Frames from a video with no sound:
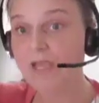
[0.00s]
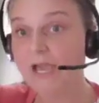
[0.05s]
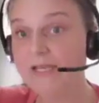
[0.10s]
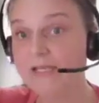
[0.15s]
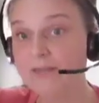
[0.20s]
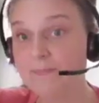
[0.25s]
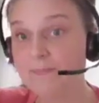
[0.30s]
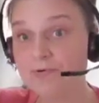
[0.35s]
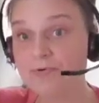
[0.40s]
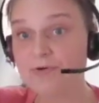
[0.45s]

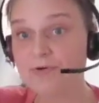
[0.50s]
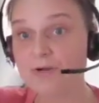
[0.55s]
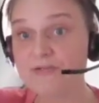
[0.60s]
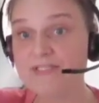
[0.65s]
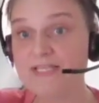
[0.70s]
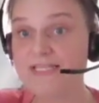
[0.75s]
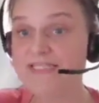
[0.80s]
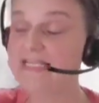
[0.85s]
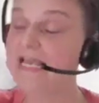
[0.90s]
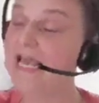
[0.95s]
And the
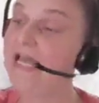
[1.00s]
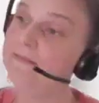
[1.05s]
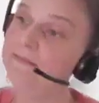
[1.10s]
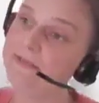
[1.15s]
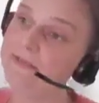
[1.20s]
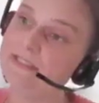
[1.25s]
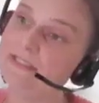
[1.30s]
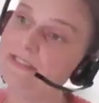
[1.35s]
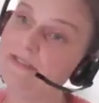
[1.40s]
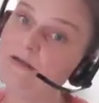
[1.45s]
process
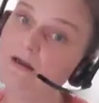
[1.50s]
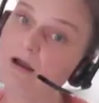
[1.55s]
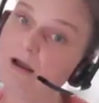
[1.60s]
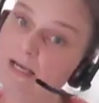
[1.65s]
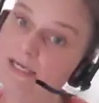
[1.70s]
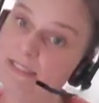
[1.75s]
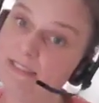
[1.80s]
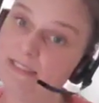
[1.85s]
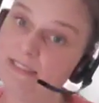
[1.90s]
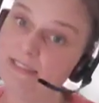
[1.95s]
elements
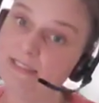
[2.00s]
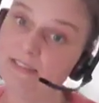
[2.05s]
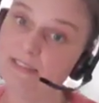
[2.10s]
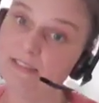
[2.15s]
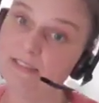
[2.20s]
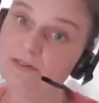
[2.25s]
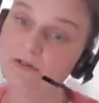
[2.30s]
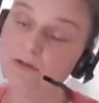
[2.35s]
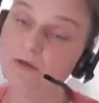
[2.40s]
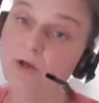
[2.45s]
guide us
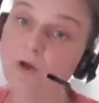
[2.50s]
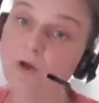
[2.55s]
as to